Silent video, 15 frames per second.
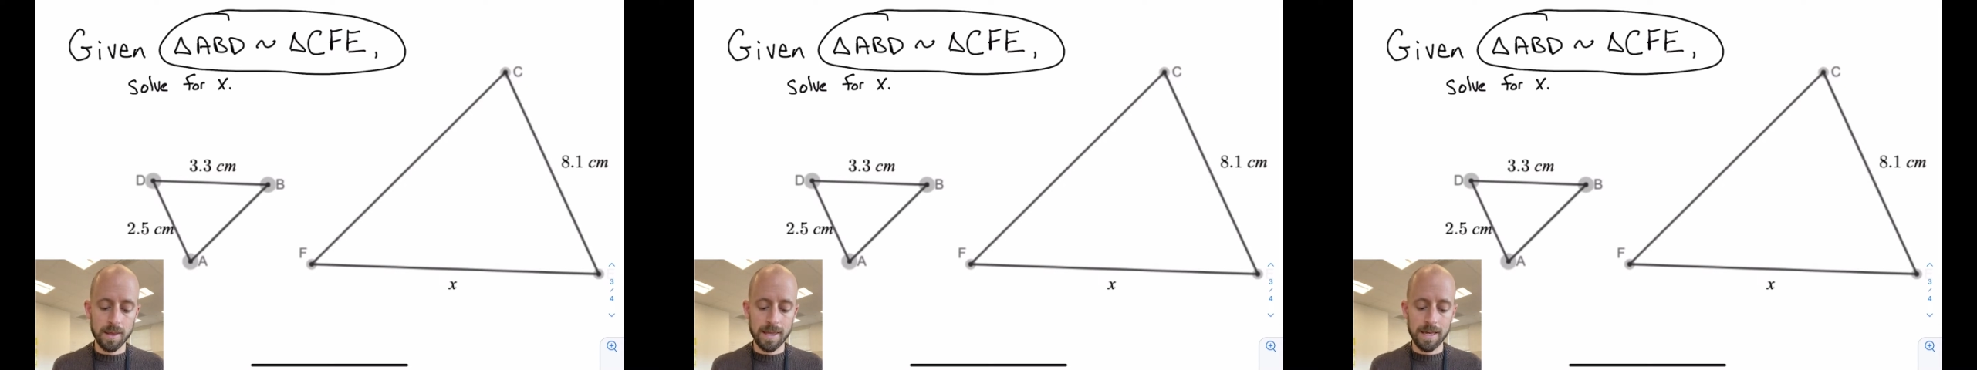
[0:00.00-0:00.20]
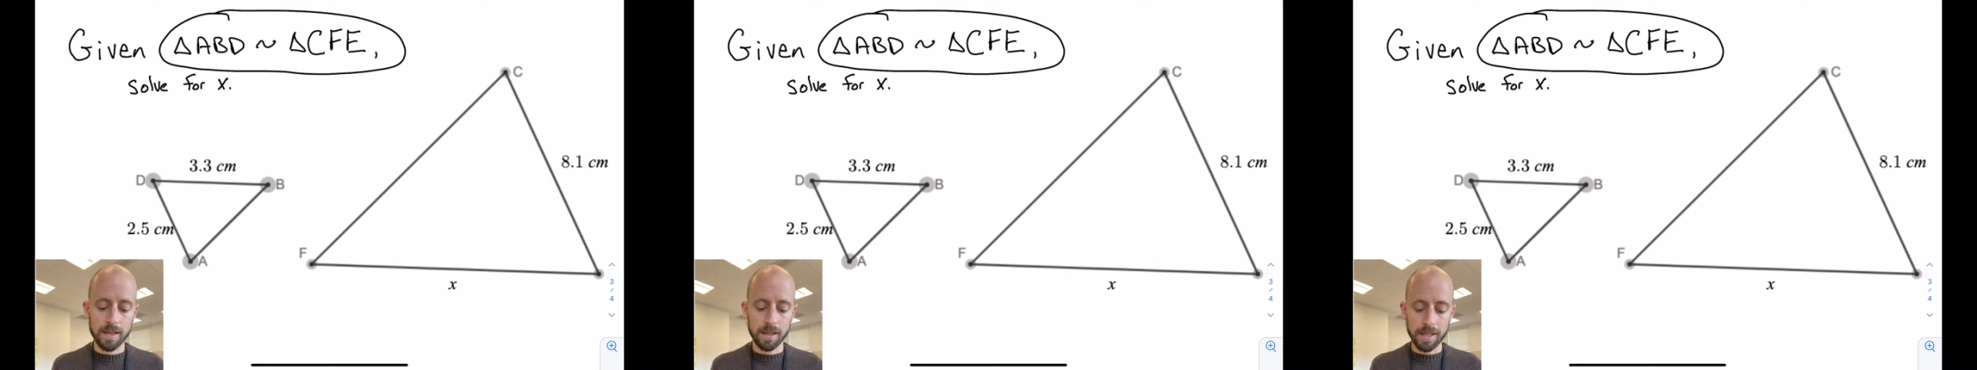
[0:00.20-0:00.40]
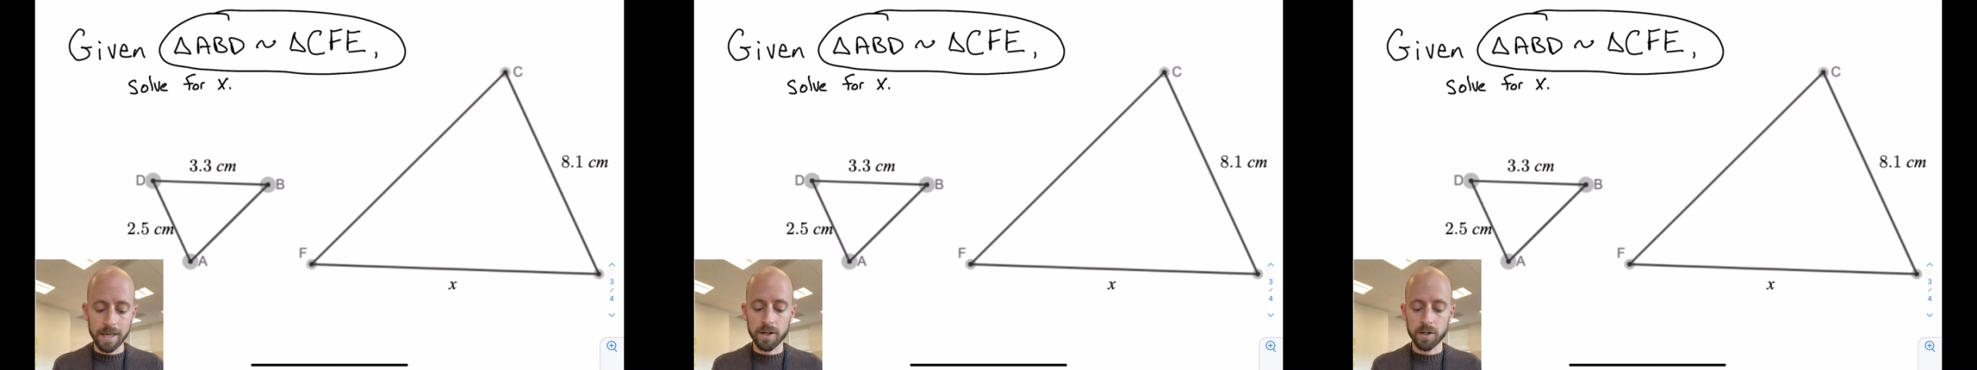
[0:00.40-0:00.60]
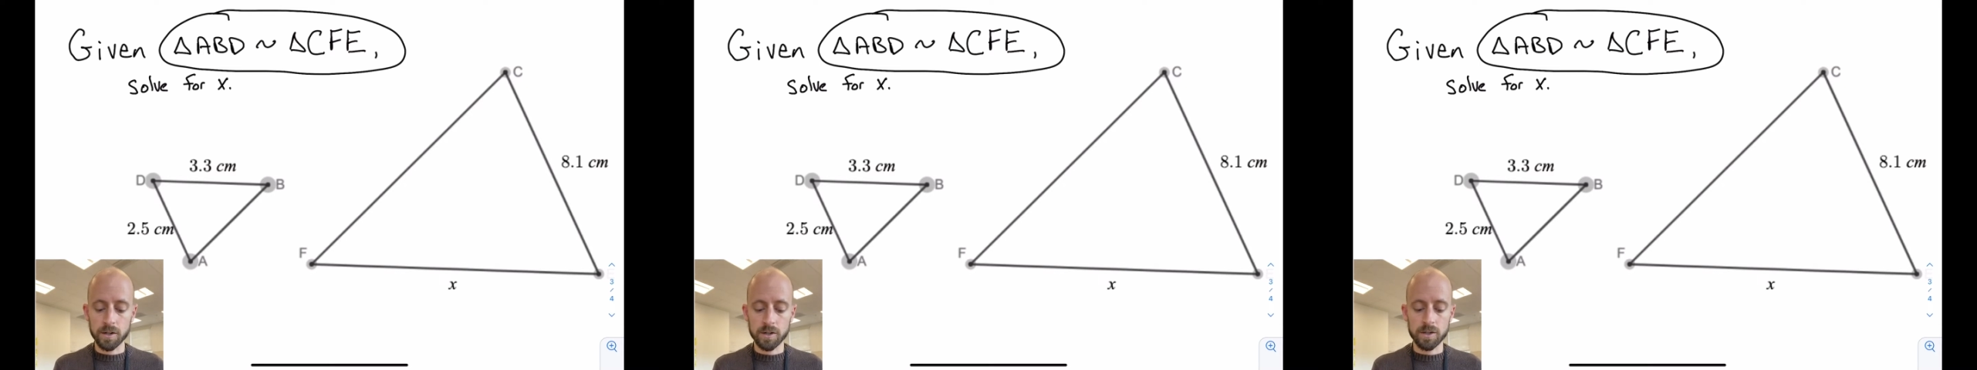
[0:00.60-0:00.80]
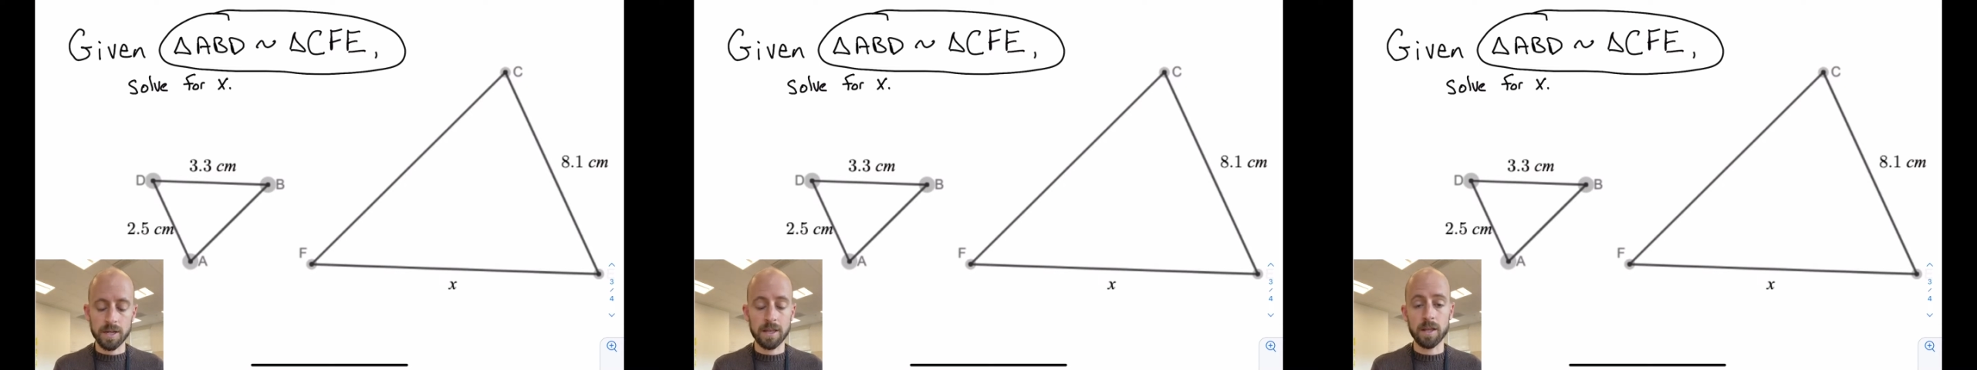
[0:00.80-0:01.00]
the
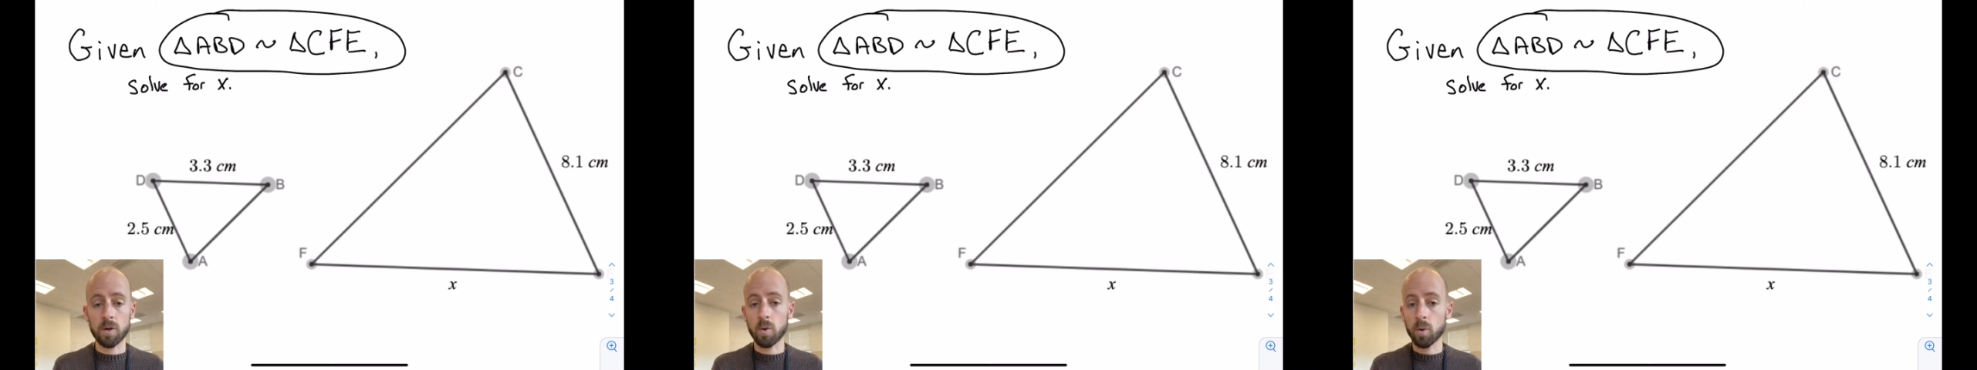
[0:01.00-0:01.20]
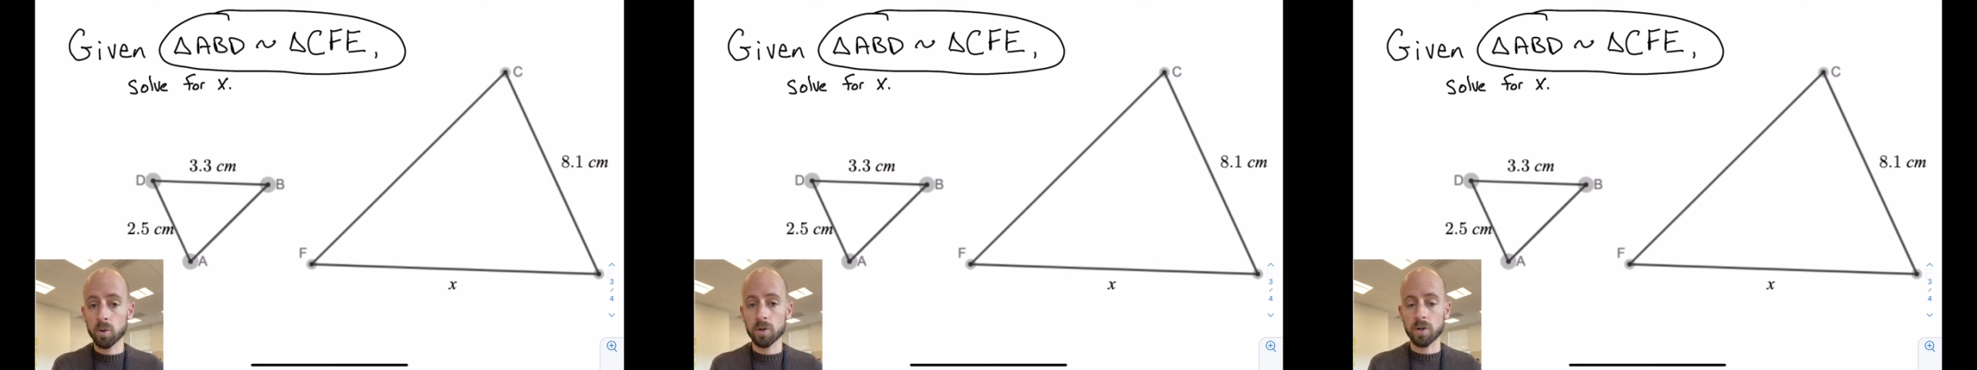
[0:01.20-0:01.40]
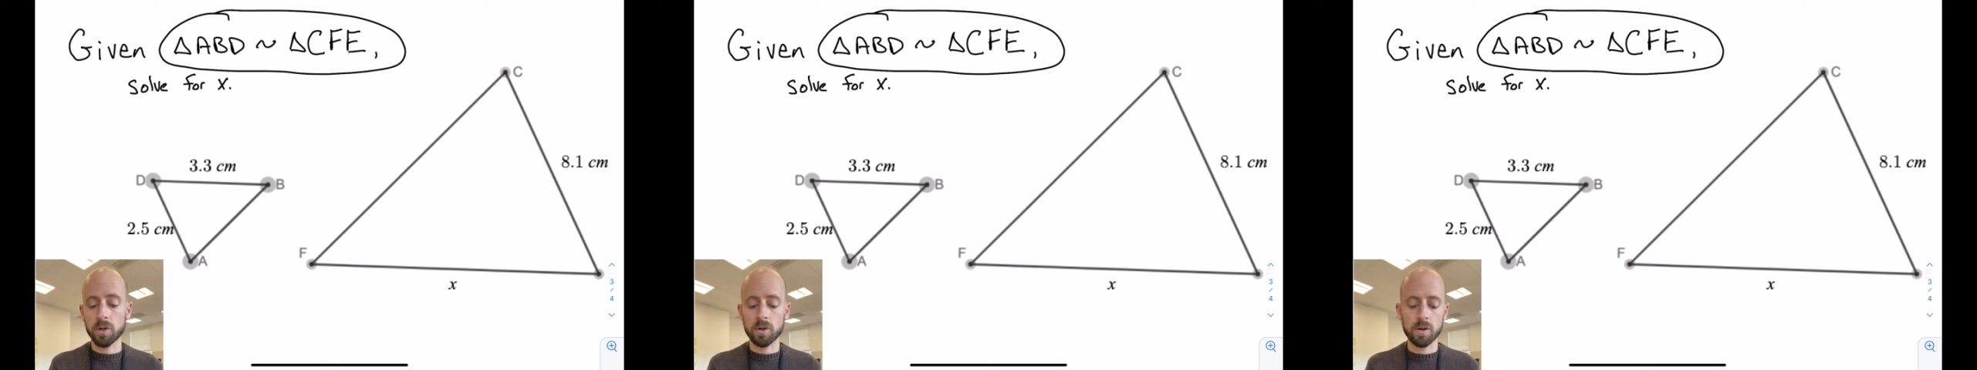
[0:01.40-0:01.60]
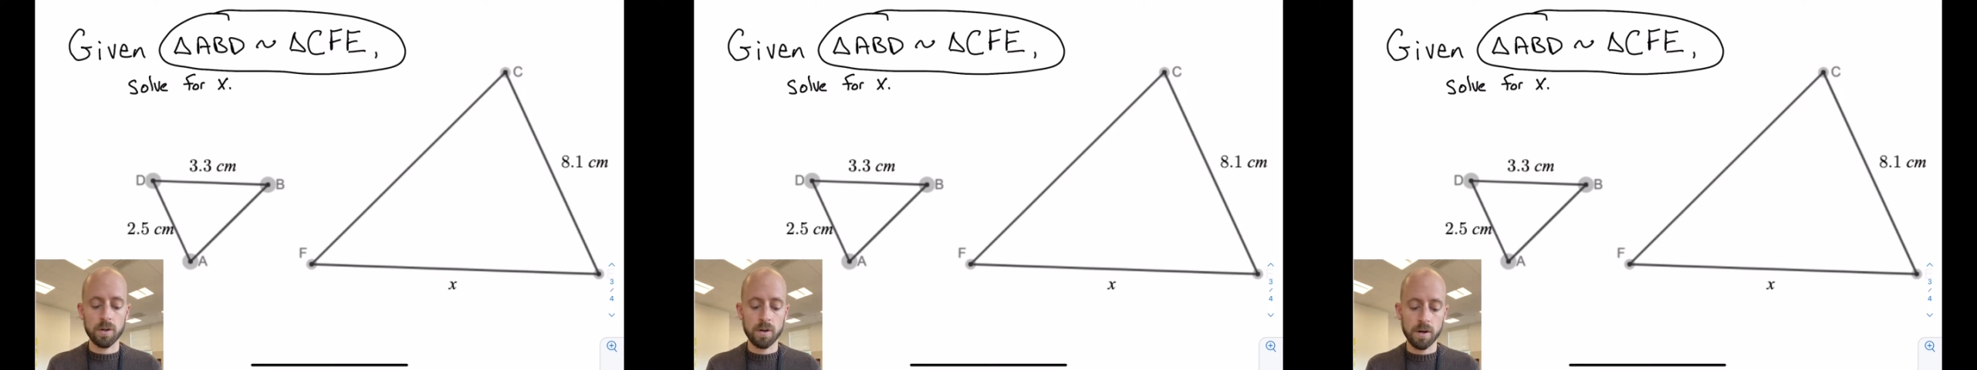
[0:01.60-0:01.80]
letters and the order